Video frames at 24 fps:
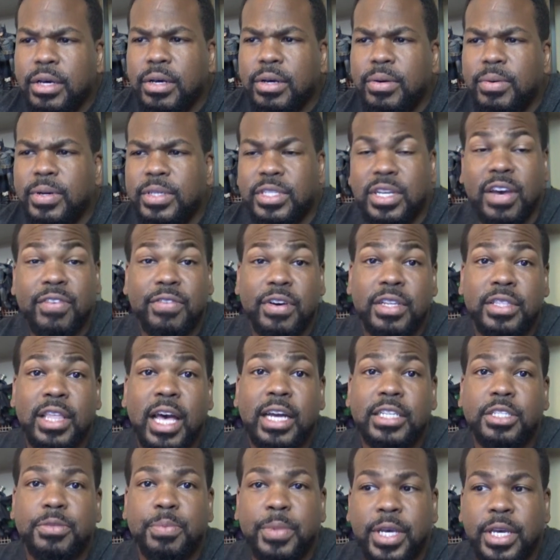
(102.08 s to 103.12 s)
whatever
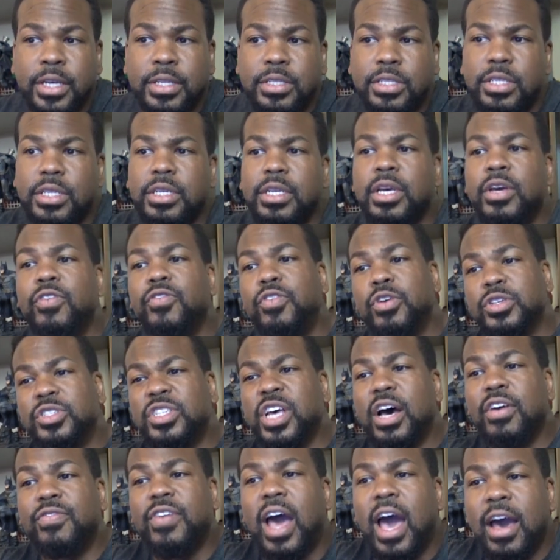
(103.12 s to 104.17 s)
that means for
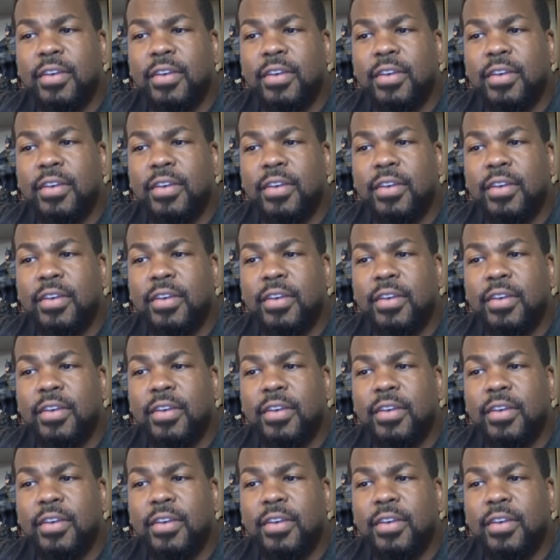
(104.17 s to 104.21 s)
South